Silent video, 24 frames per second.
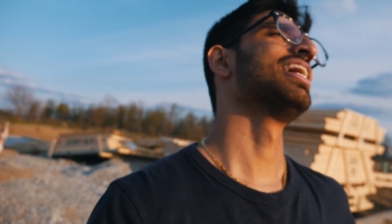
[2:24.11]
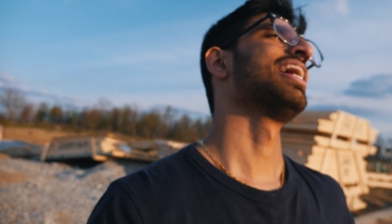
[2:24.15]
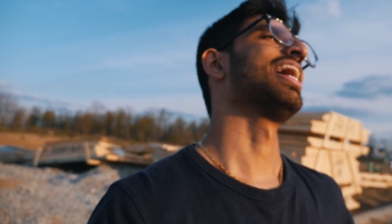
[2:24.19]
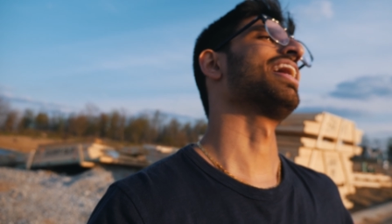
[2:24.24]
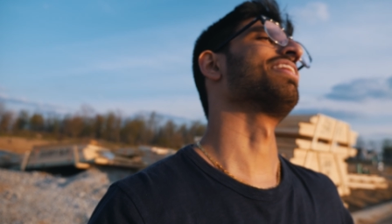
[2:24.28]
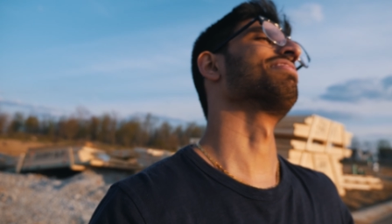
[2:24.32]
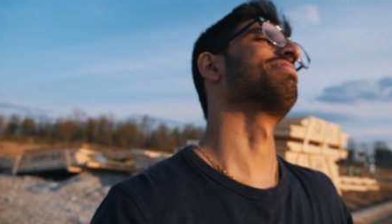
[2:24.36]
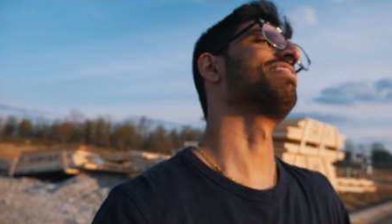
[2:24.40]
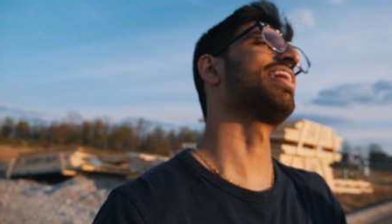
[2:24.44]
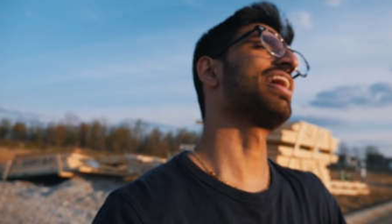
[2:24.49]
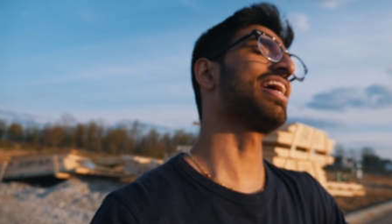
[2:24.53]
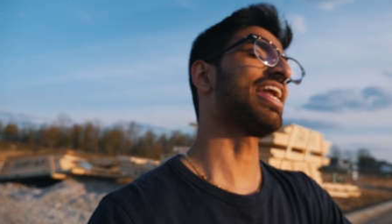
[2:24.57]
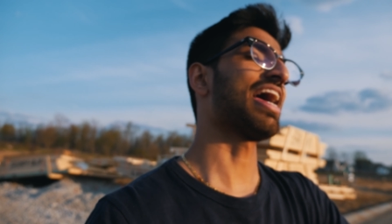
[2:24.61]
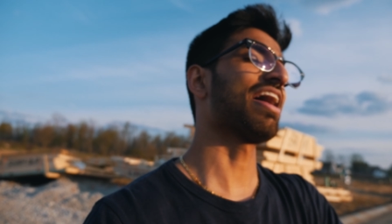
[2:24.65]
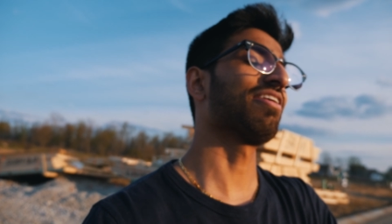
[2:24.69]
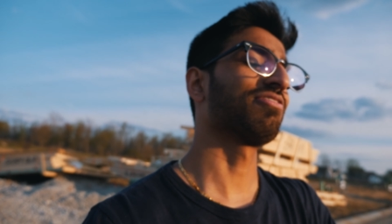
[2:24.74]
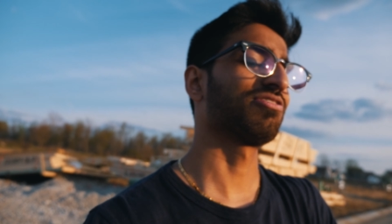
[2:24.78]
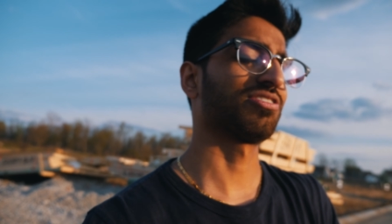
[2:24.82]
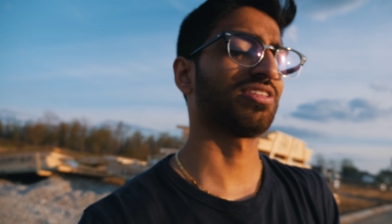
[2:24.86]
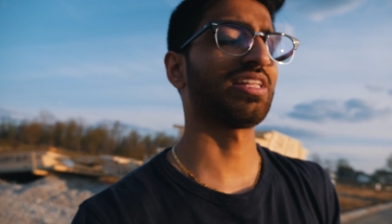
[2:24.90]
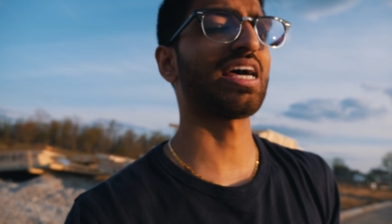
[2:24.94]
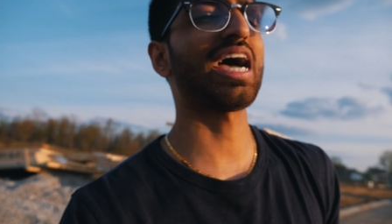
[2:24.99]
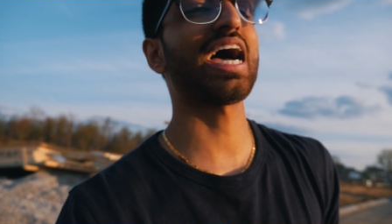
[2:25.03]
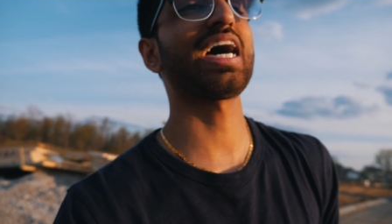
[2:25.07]
And then
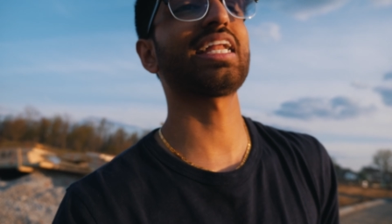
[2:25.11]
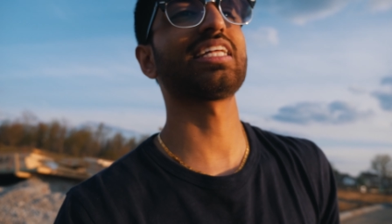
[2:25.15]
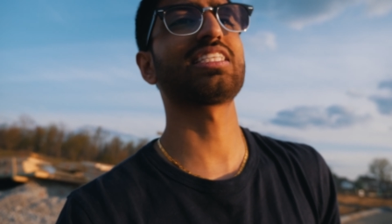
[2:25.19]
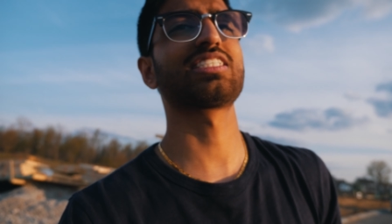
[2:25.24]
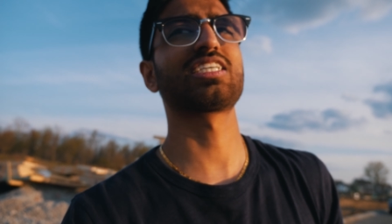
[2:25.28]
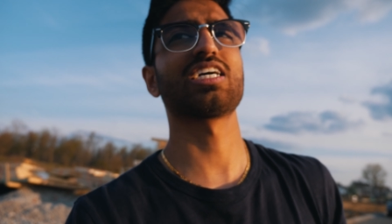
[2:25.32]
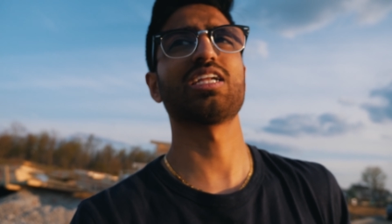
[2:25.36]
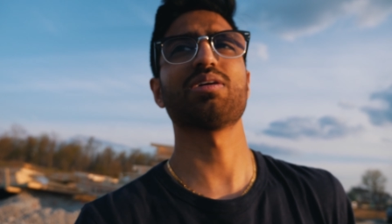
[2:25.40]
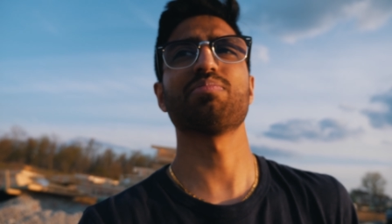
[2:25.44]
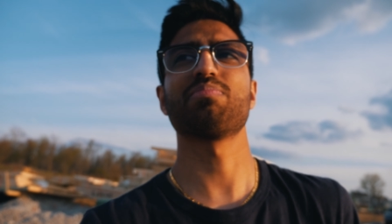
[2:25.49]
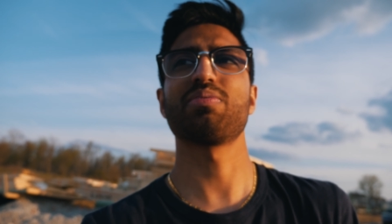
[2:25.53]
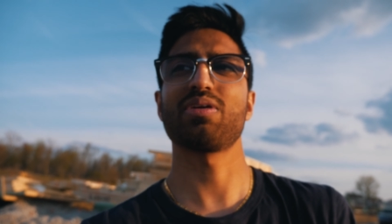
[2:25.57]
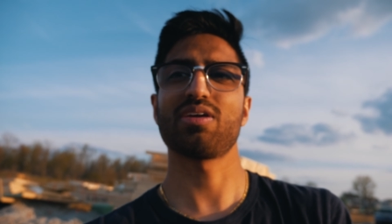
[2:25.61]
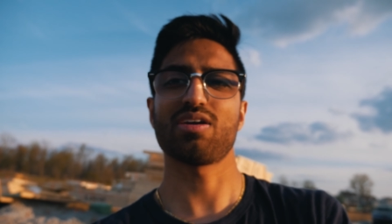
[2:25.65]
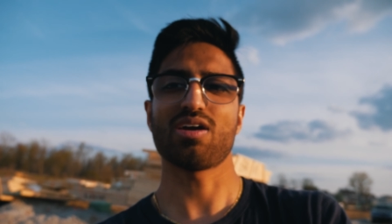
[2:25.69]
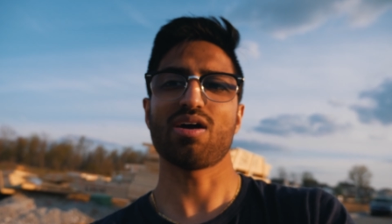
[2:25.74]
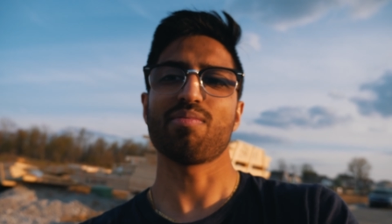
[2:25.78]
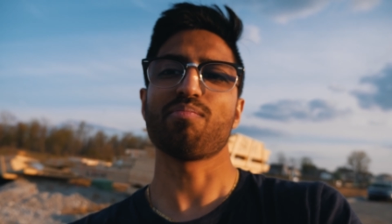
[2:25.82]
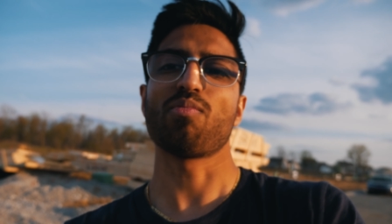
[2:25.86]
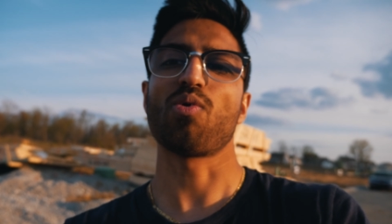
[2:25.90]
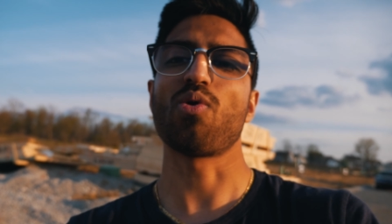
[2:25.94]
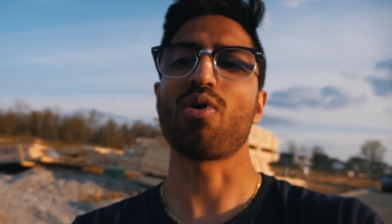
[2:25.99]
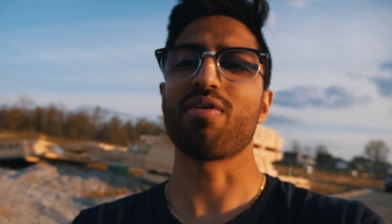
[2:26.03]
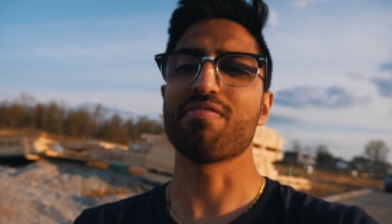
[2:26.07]
after that, it's gonna be
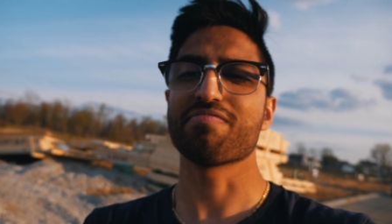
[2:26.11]
more